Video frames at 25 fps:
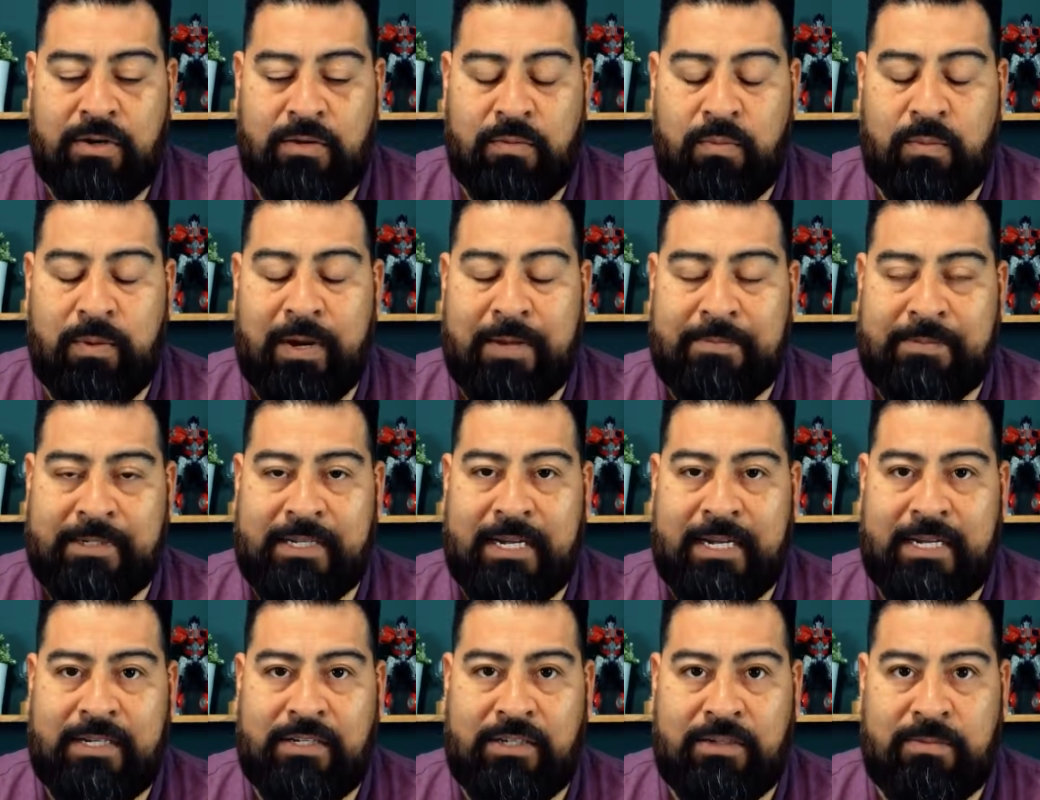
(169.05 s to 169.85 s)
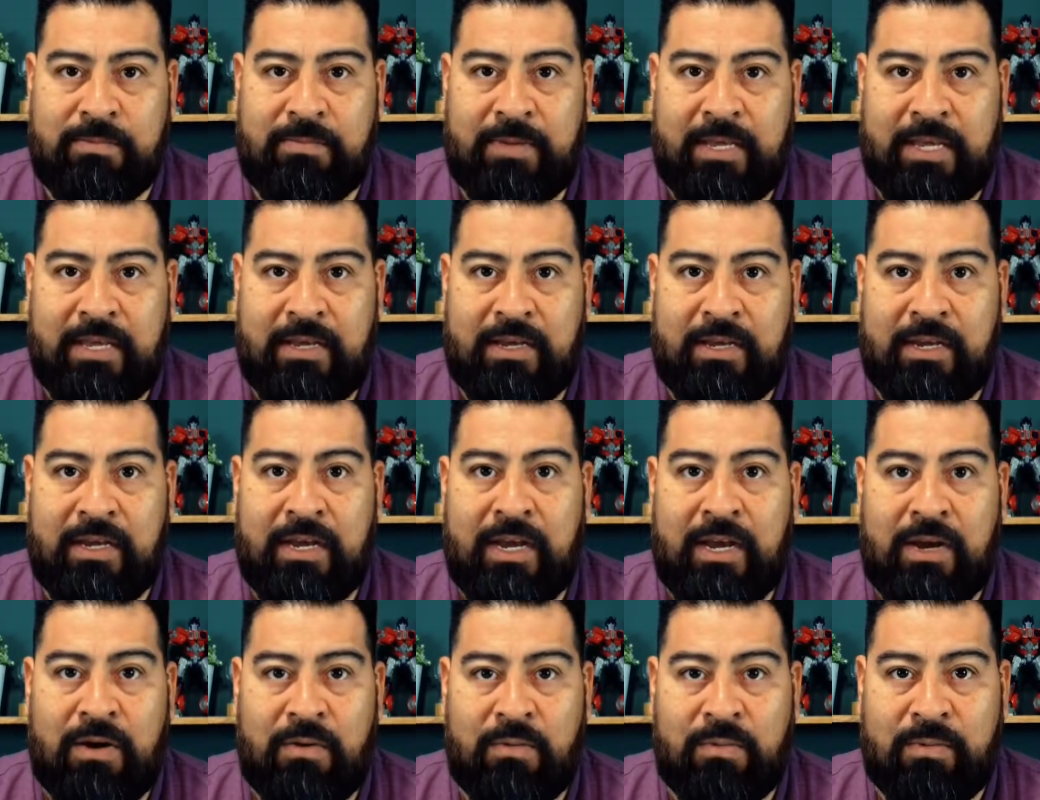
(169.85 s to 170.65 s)
websites to be
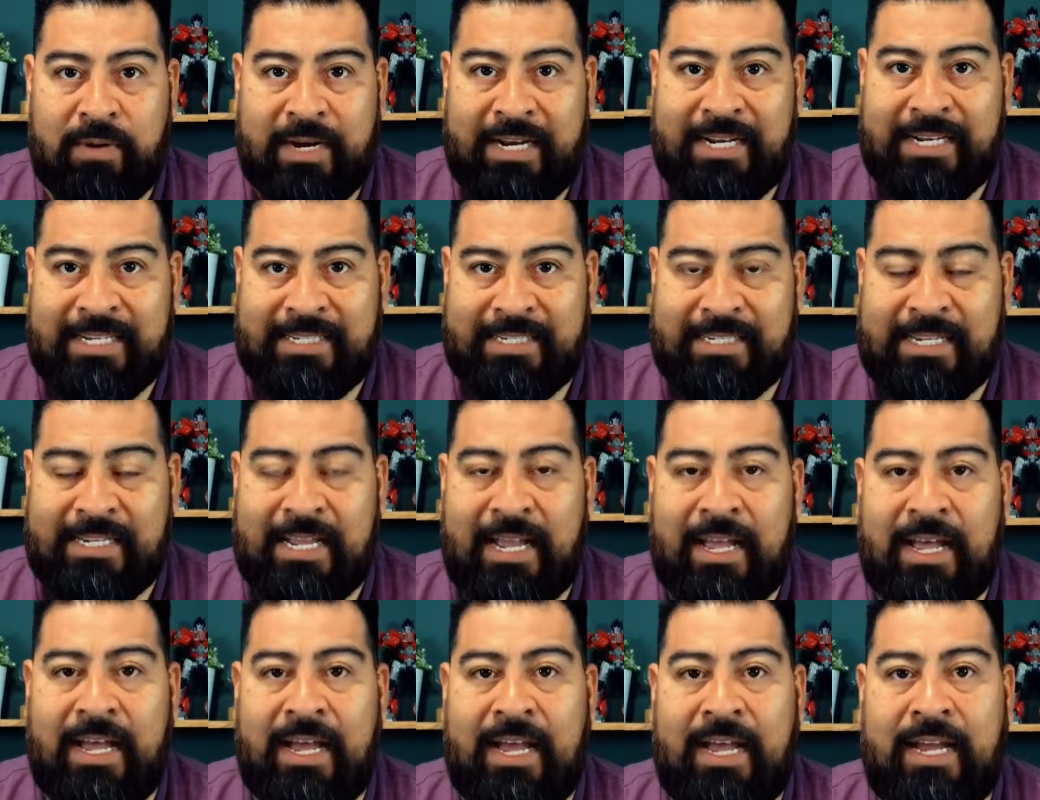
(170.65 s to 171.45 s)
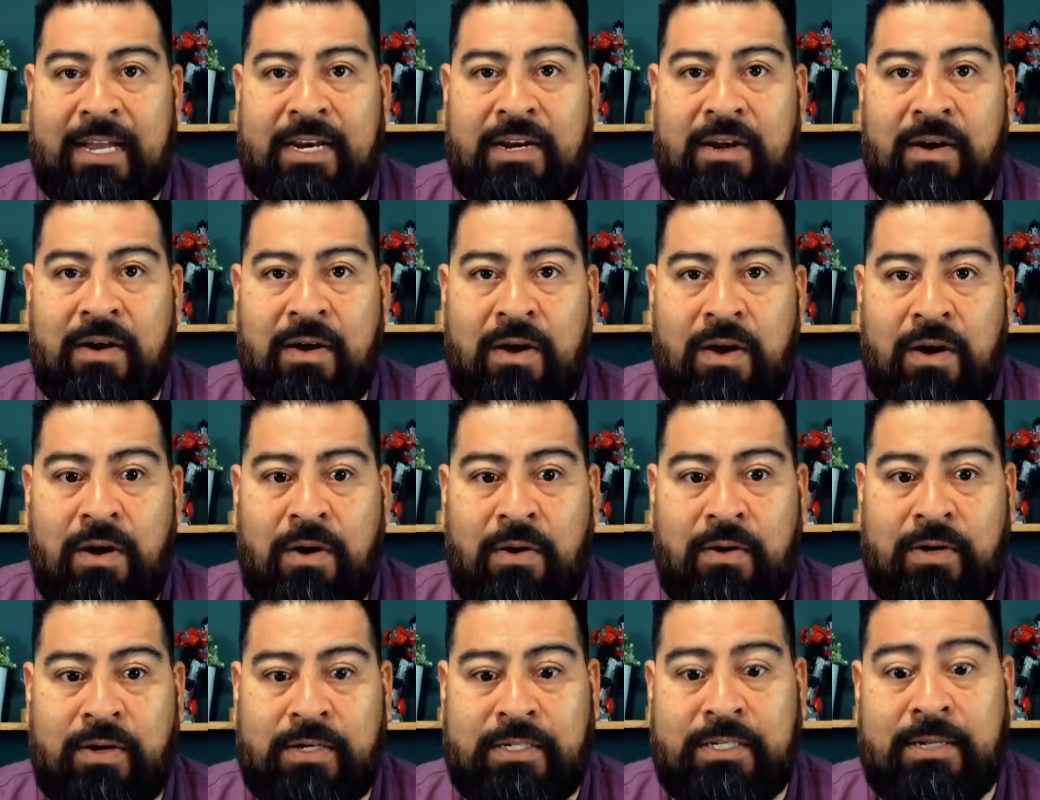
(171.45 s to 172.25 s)
redesigned,
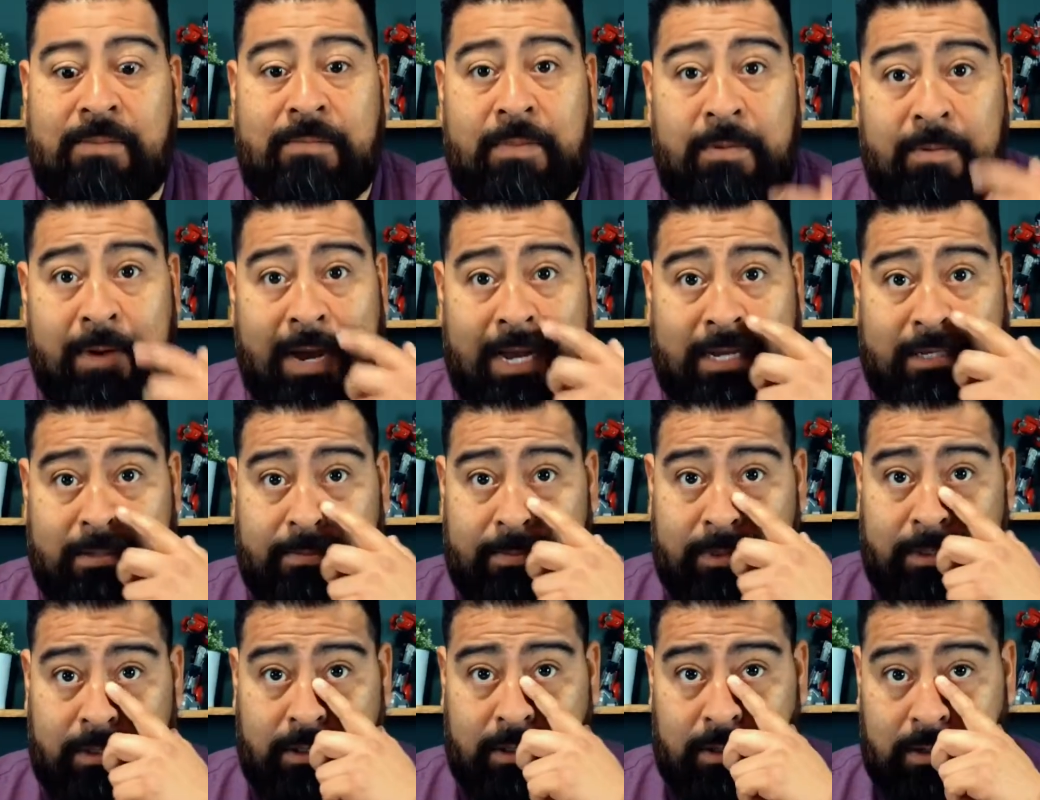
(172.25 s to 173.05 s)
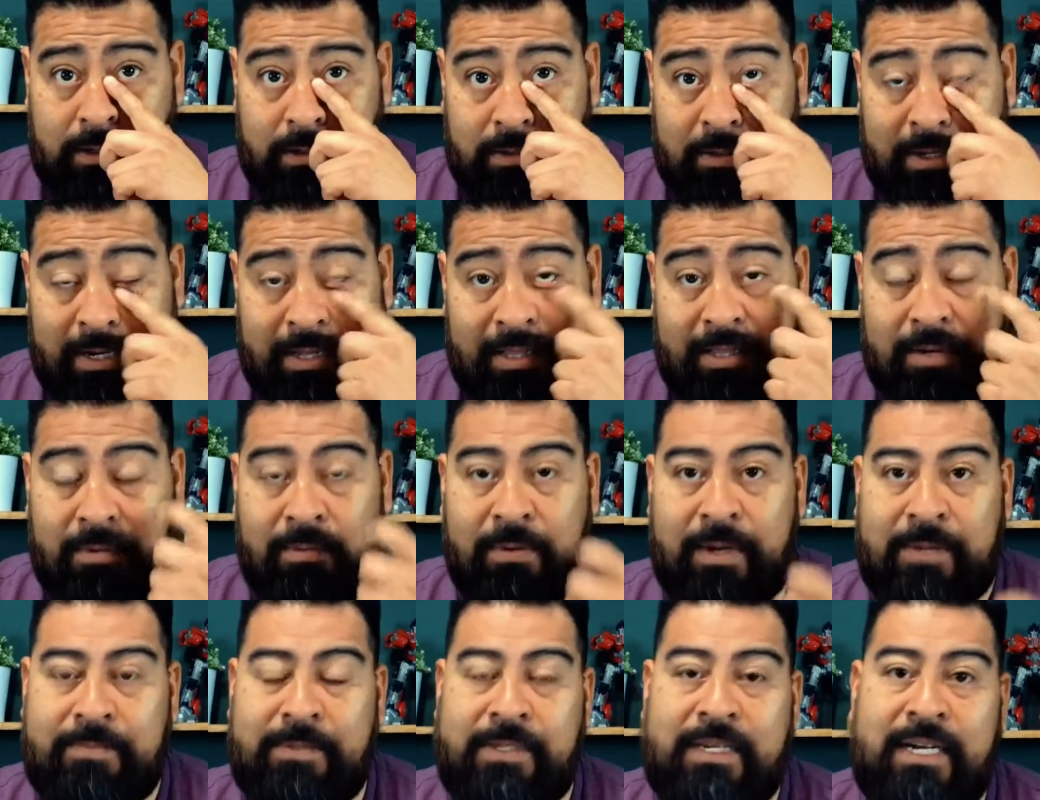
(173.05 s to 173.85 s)
or some people ask me to create their
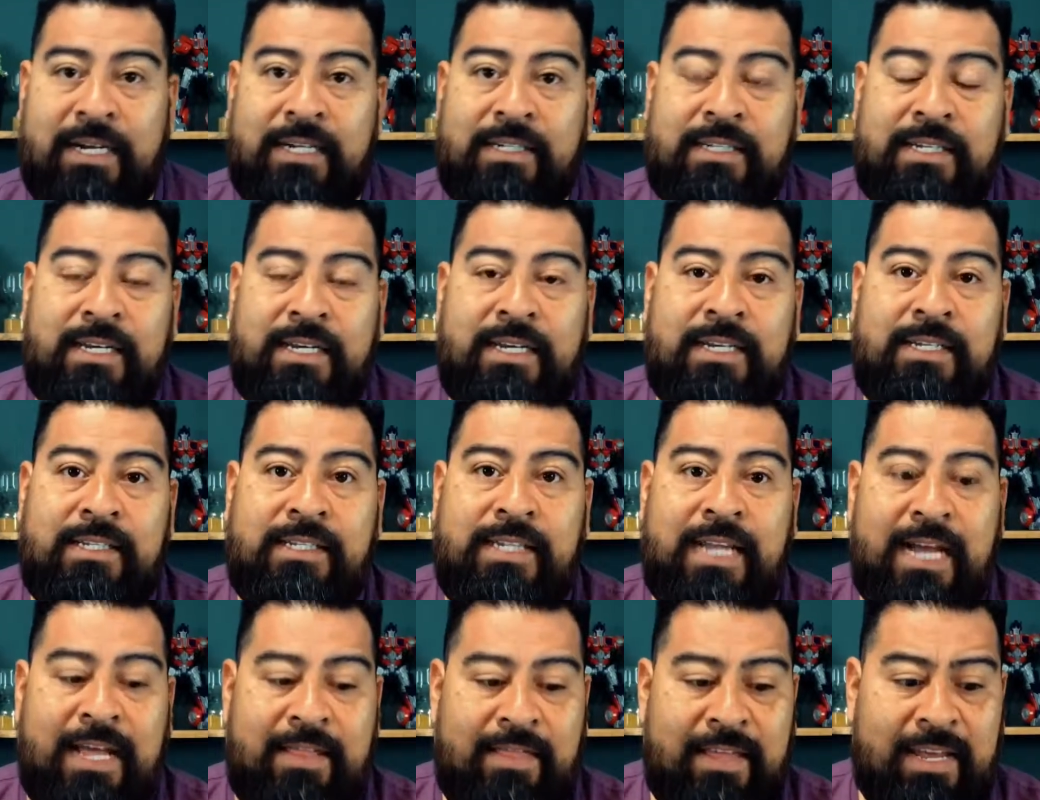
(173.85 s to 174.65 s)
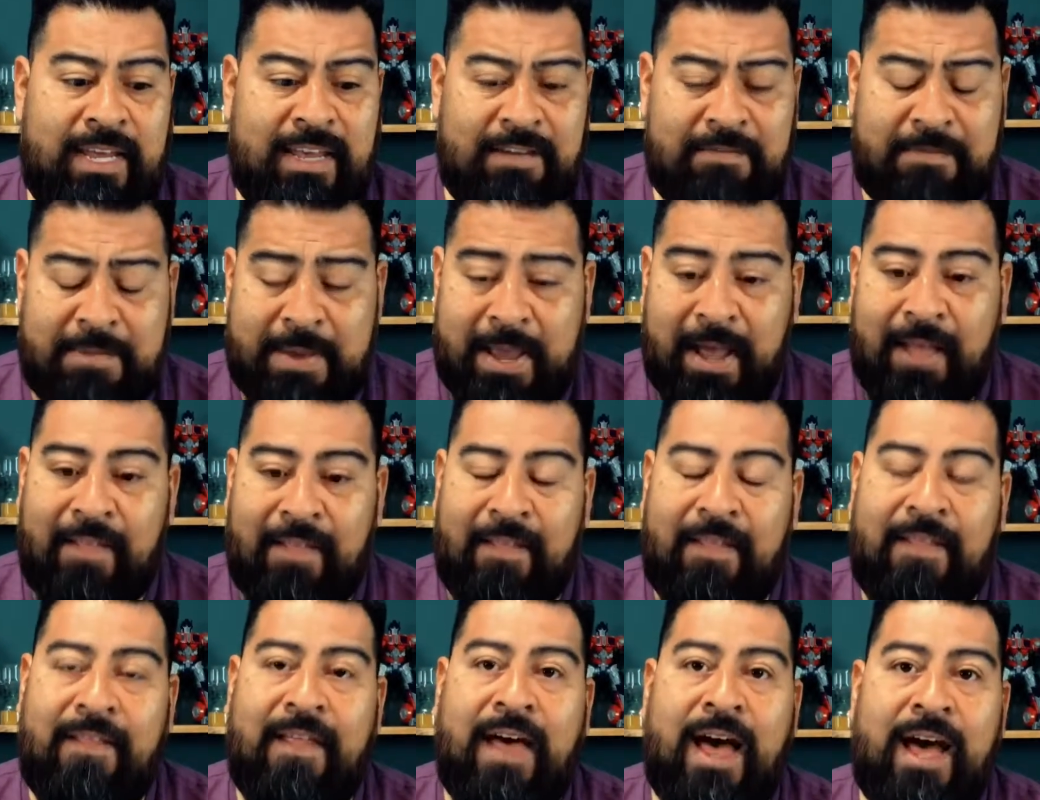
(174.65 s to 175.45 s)
websites, is that they give me a
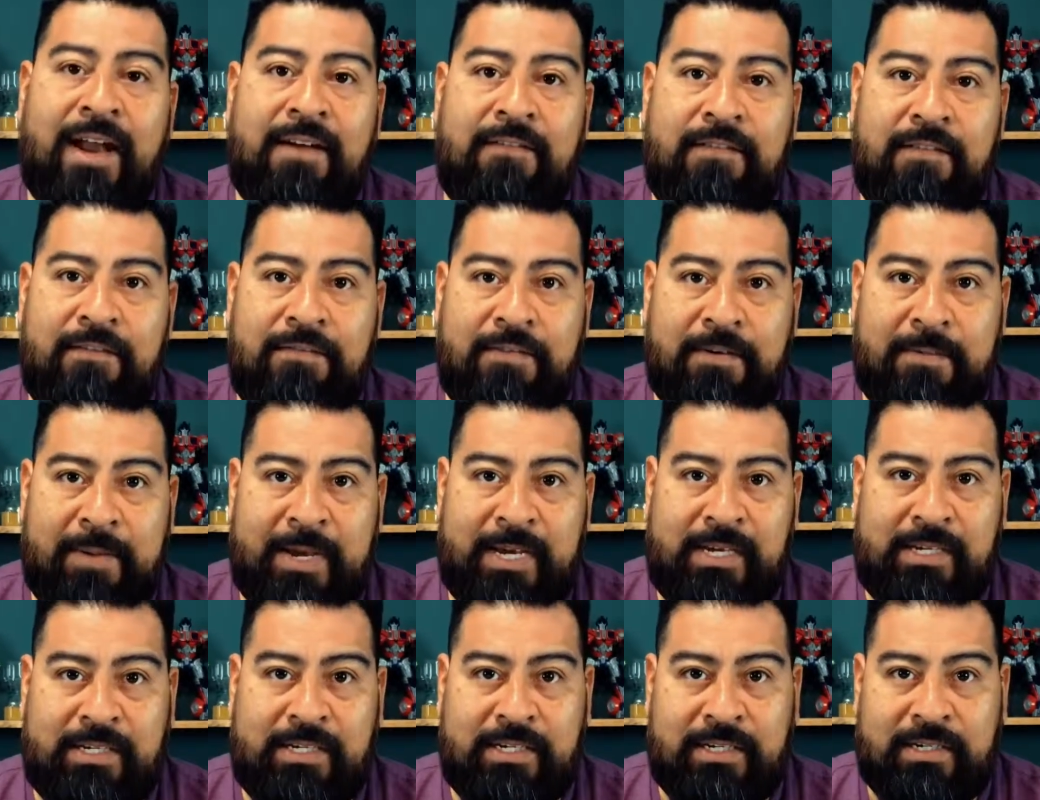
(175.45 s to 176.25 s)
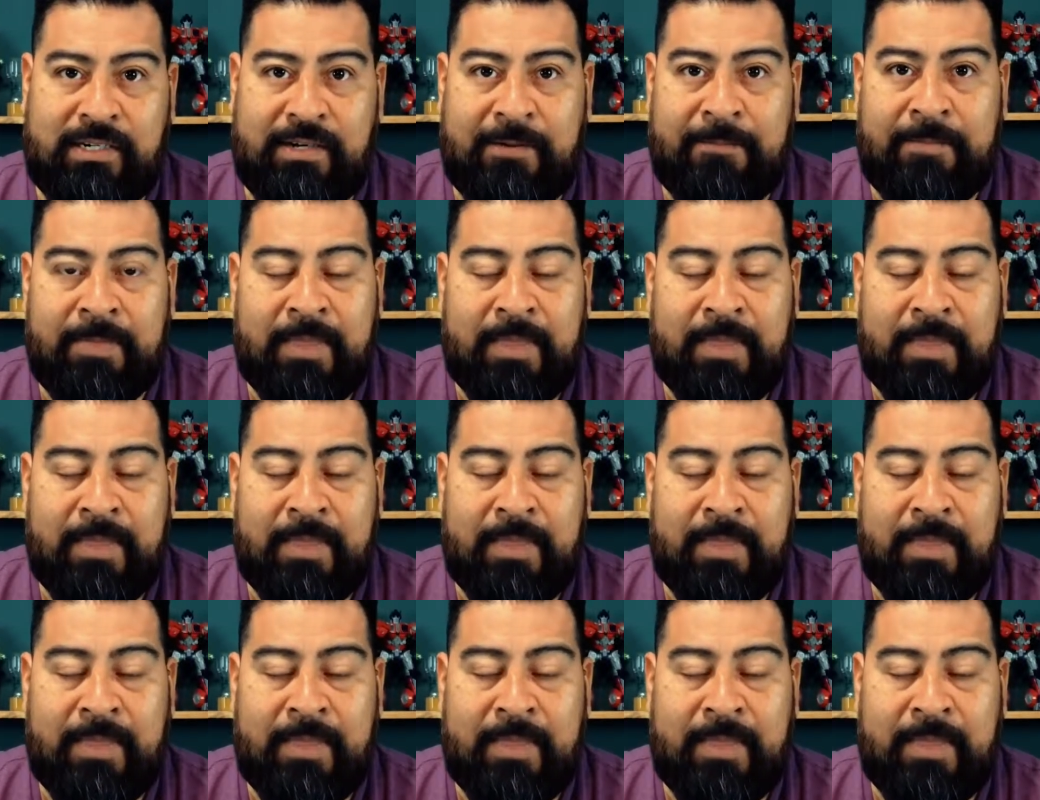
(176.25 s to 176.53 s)
lot of information,